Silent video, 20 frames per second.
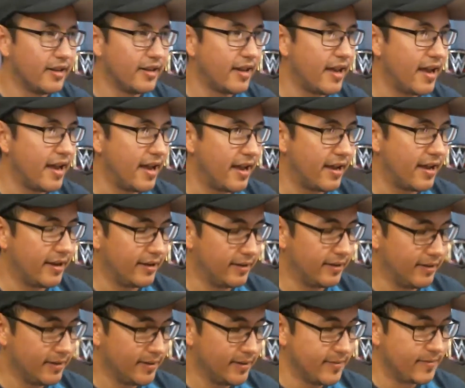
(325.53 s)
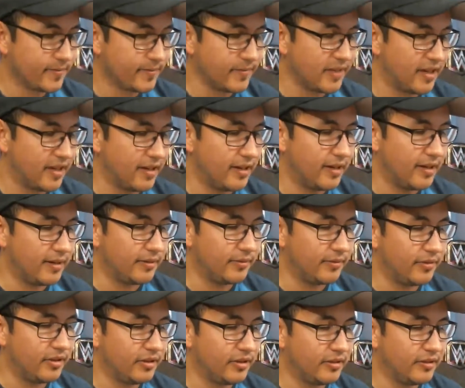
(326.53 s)
And
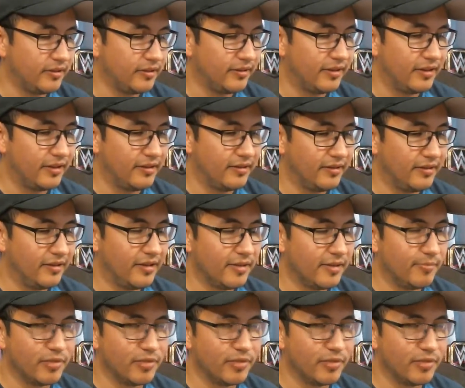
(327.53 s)
the